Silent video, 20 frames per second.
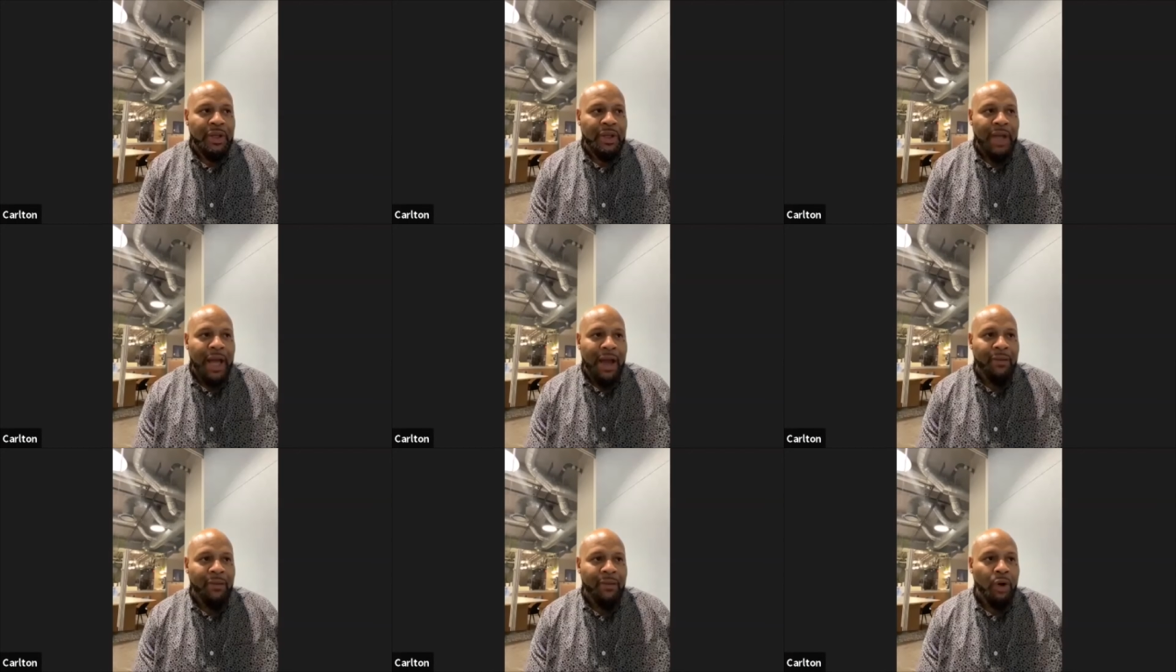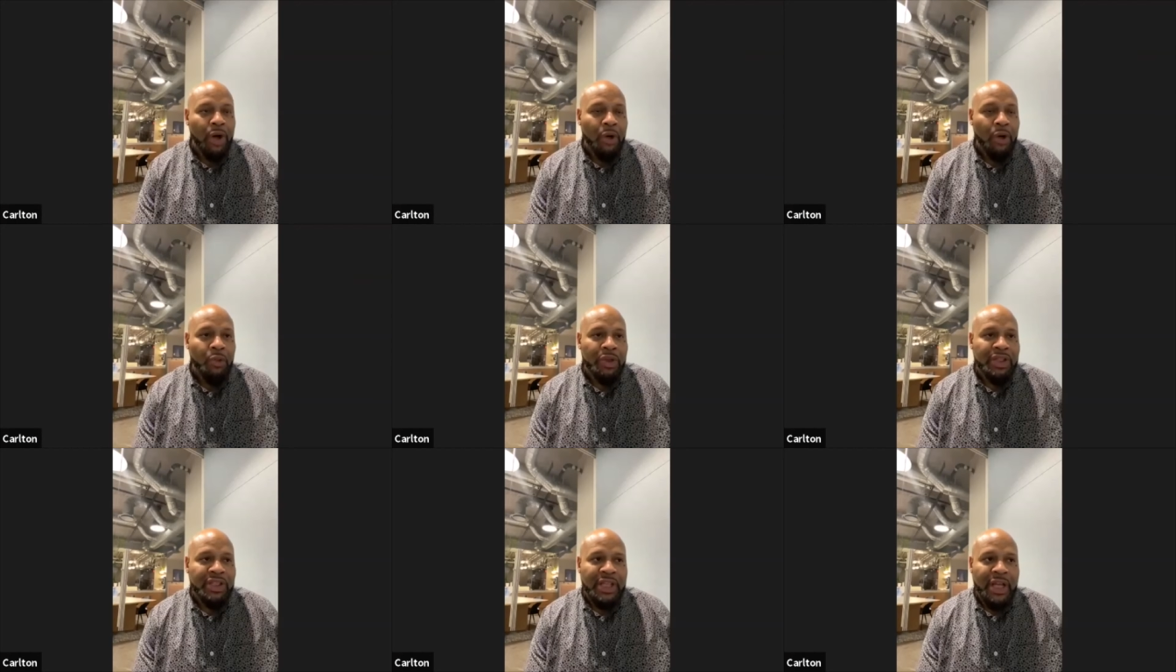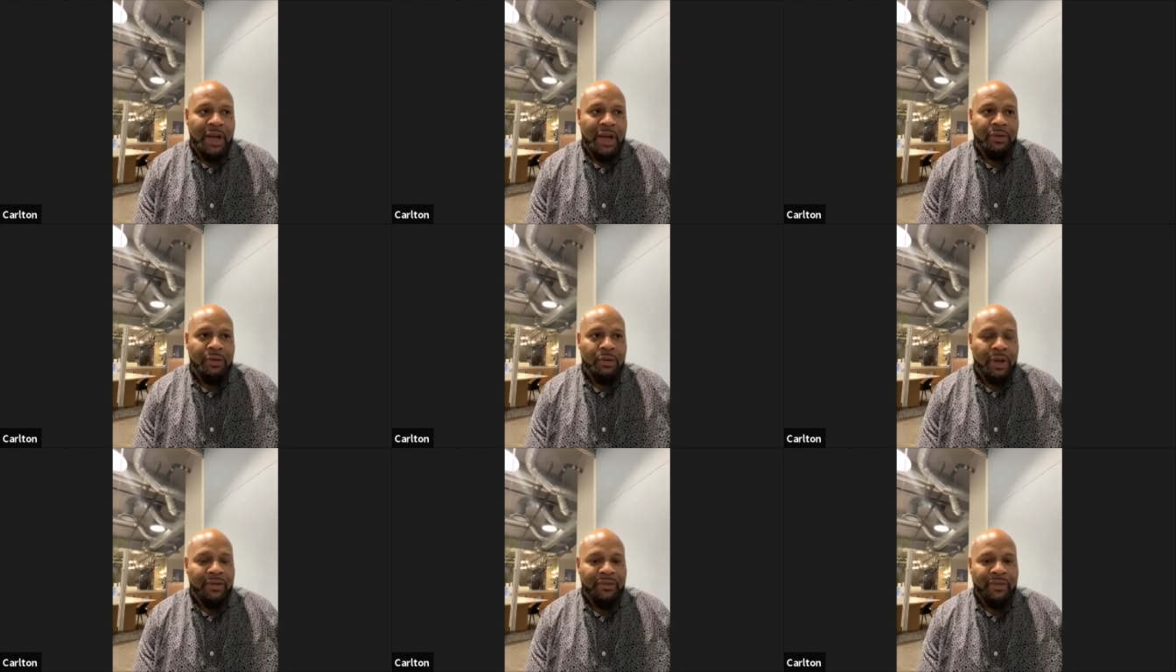work with
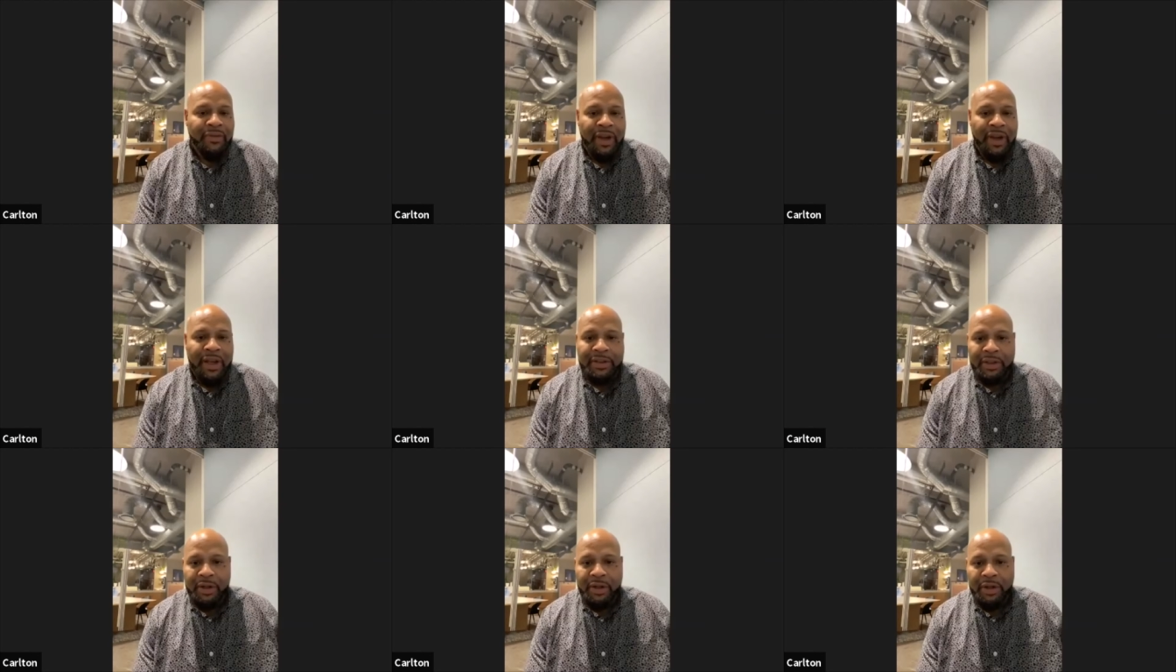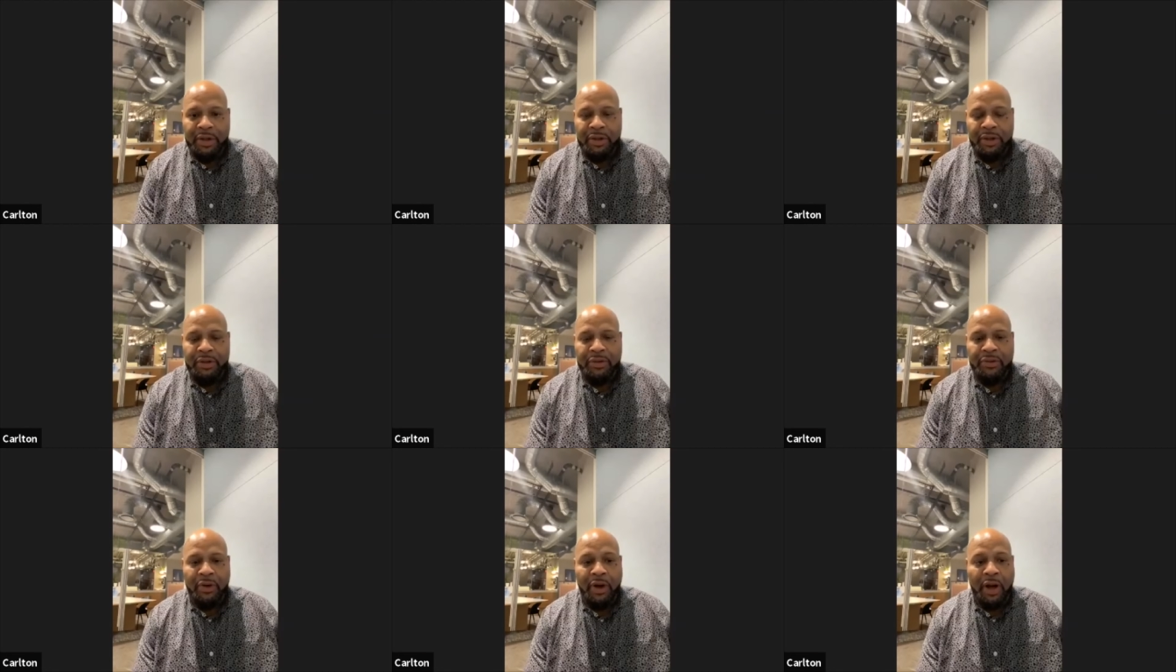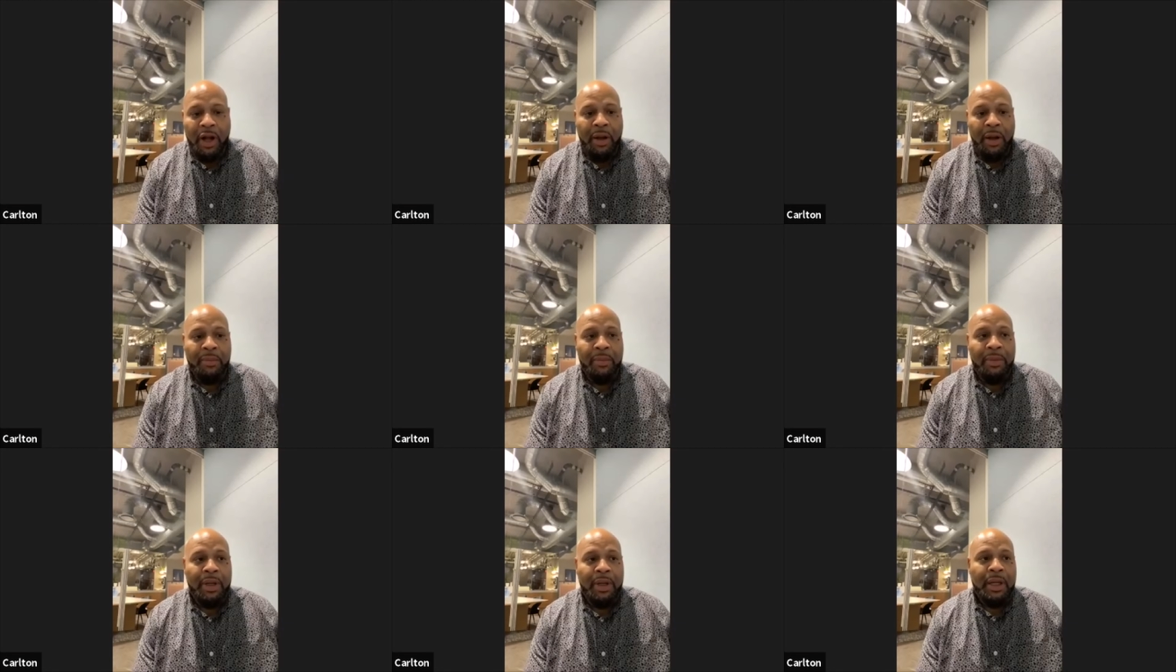several investors,
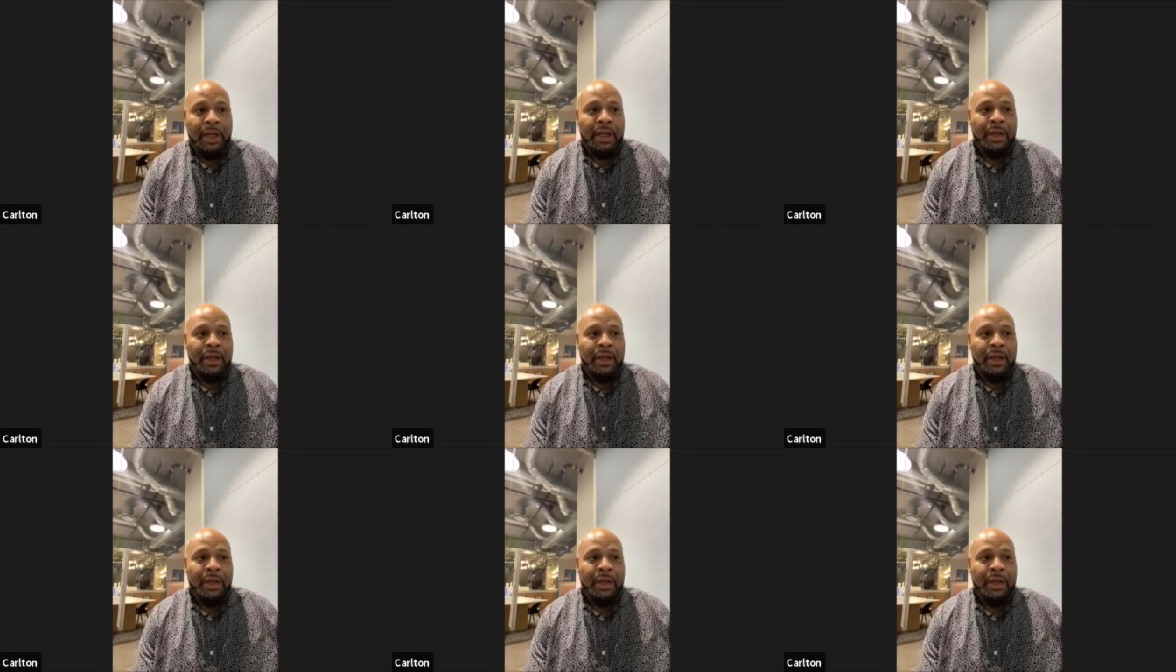from